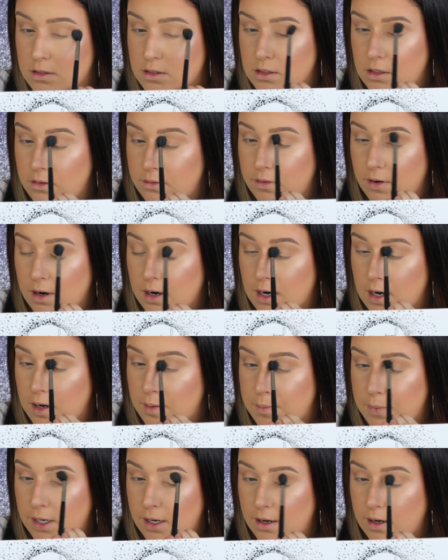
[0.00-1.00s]
So far
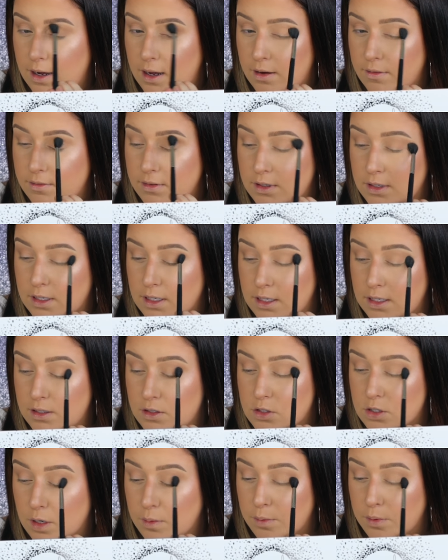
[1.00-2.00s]
I'm not having any
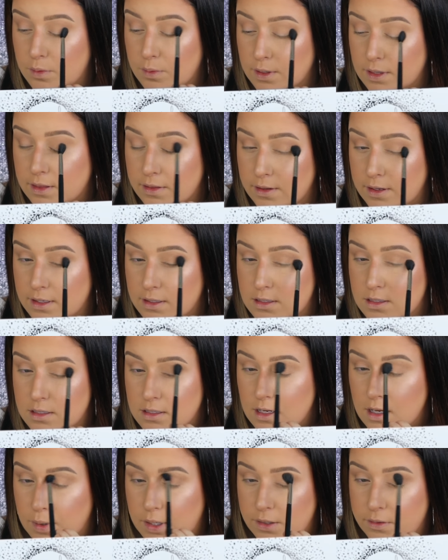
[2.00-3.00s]
trouble with
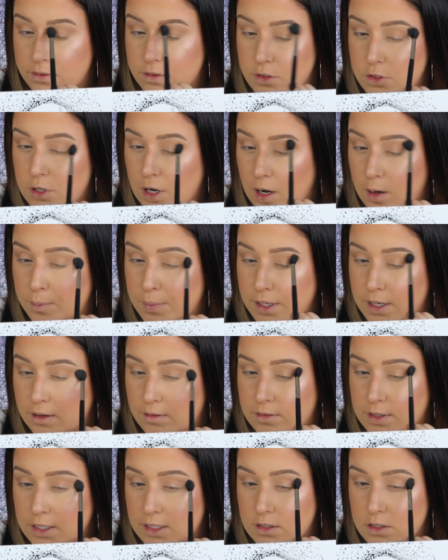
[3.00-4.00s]
this. Another topic
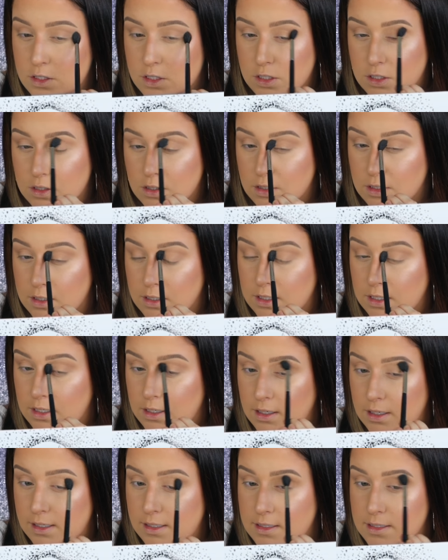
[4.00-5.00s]
of concern
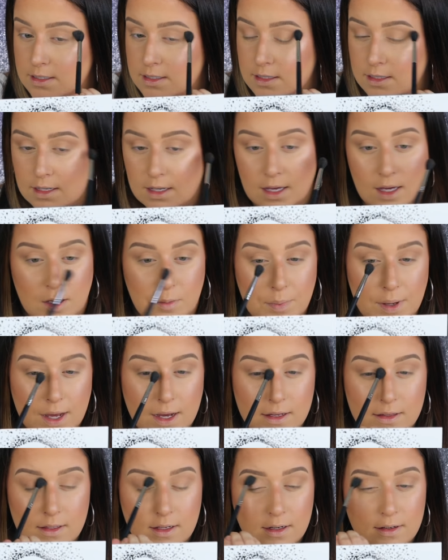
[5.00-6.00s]
is the
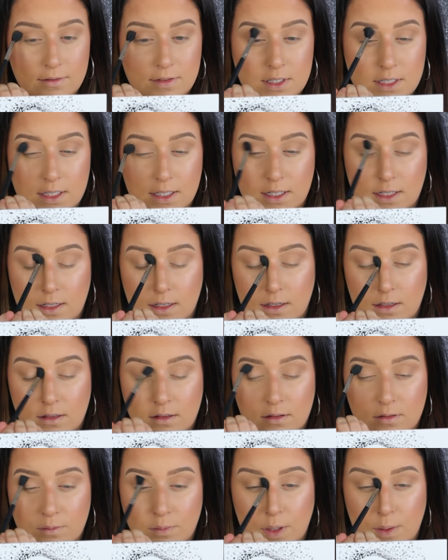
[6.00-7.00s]
kickback that I've seen
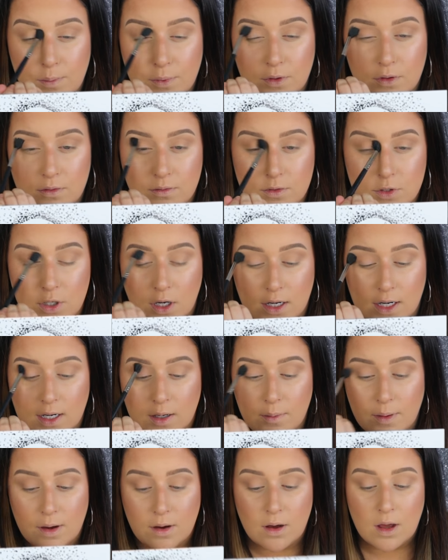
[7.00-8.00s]
people talking
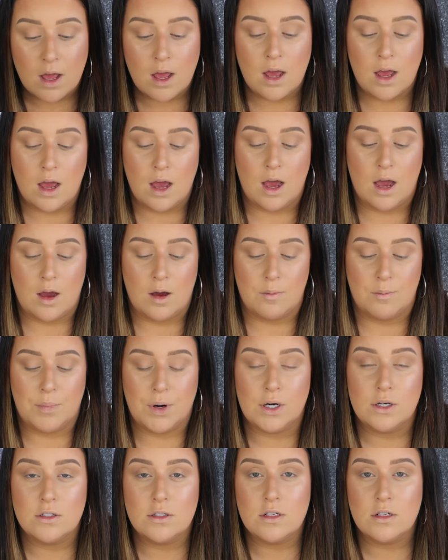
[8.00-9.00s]
about.
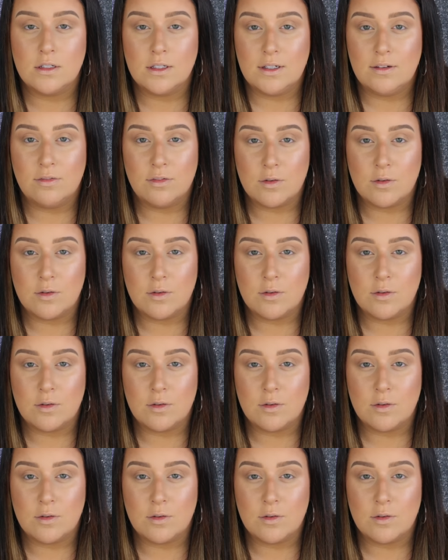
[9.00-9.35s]
Personally,